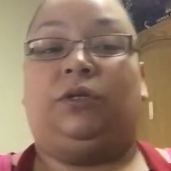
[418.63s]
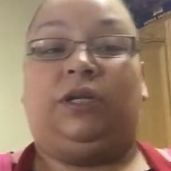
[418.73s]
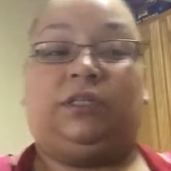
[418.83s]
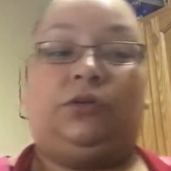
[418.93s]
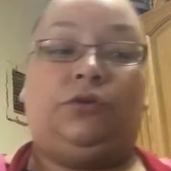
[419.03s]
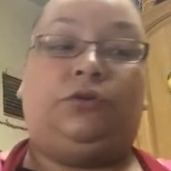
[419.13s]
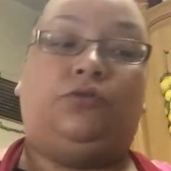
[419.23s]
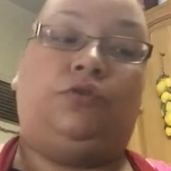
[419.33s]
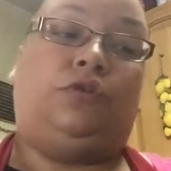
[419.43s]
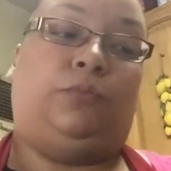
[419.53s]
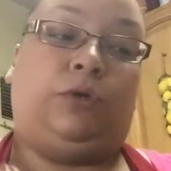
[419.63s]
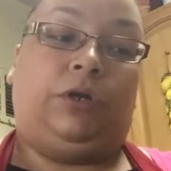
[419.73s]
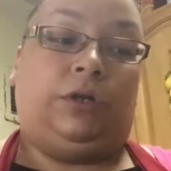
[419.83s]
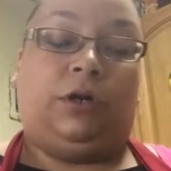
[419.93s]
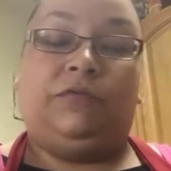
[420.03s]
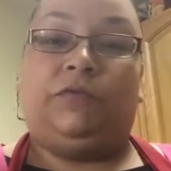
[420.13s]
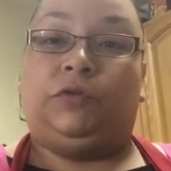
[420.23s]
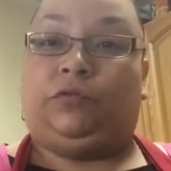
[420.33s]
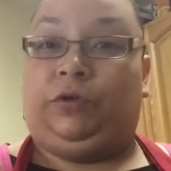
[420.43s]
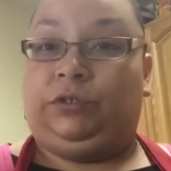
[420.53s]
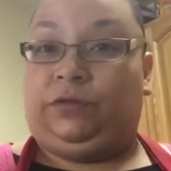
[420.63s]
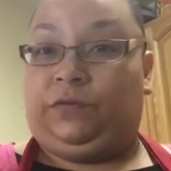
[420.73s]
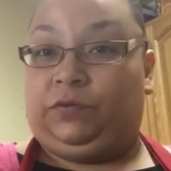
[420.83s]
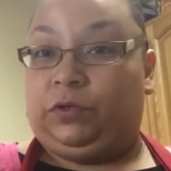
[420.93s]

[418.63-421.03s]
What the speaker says: the next thing you're going to do is you're going to put it in the oven for 350